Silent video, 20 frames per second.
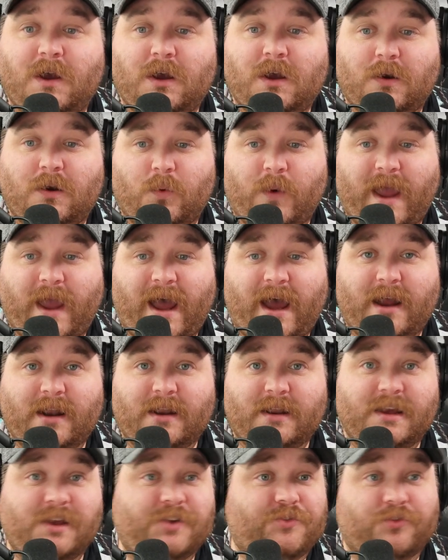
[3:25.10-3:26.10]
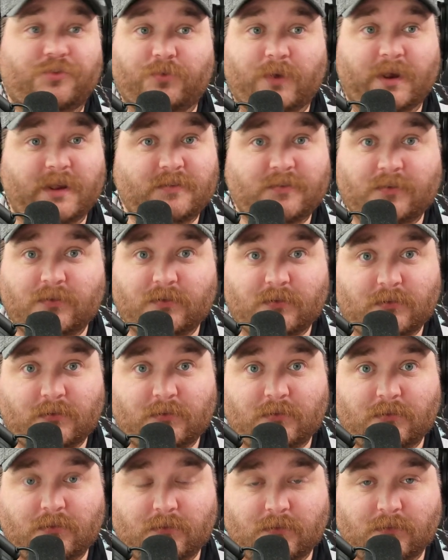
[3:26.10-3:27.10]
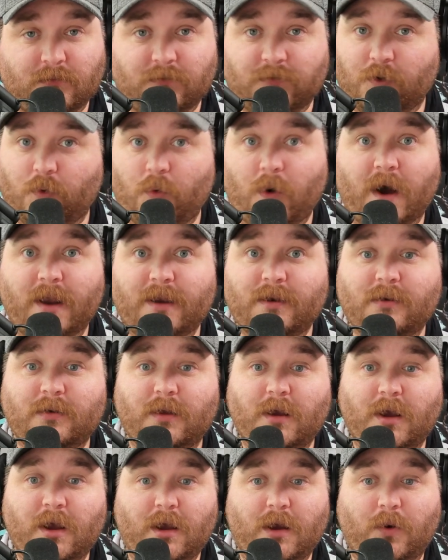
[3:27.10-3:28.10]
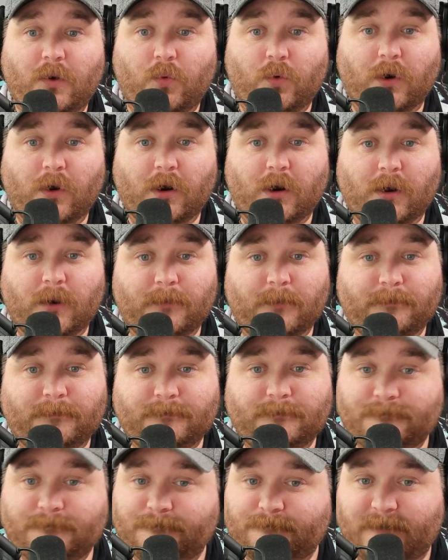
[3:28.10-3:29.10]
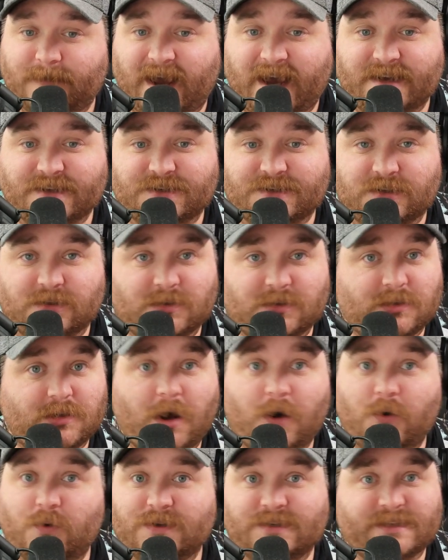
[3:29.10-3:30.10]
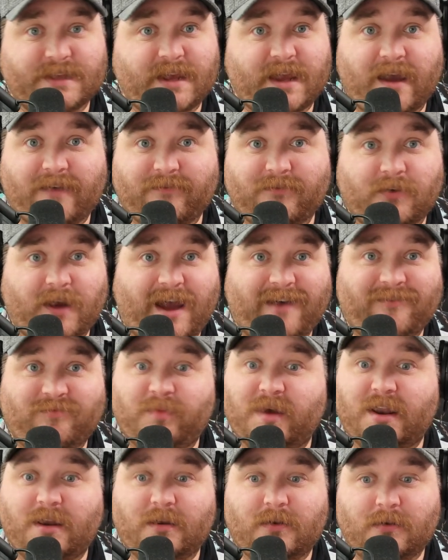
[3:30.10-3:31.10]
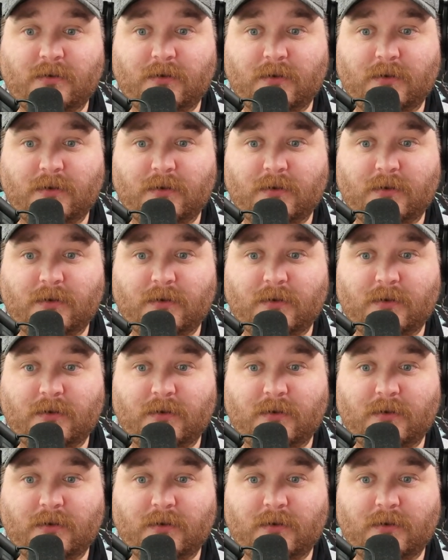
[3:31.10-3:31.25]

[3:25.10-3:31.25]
We had interest rates, for one, were as low as they ever have been.